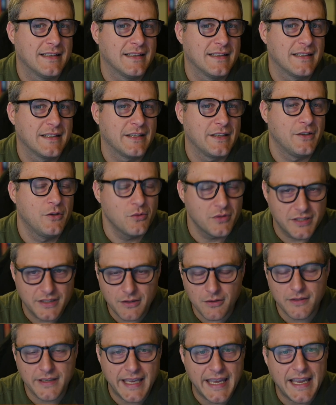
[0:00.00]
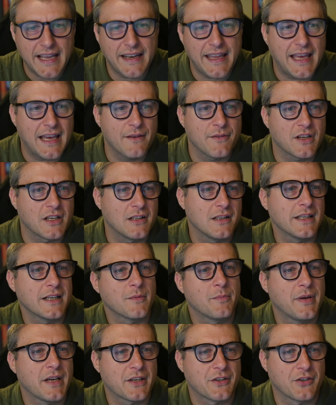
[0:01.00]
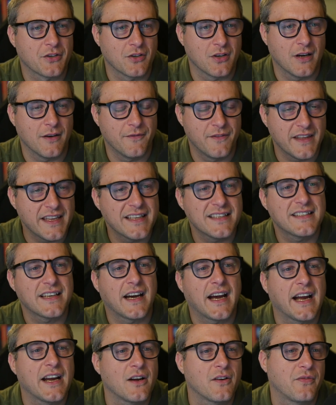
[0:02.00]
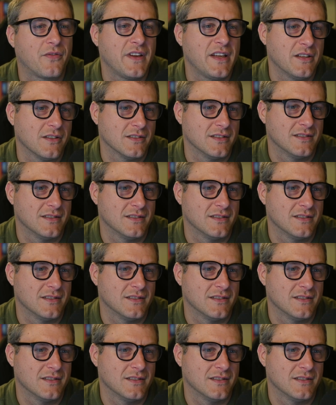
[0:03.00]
you still can't have a clear picture of the entire field.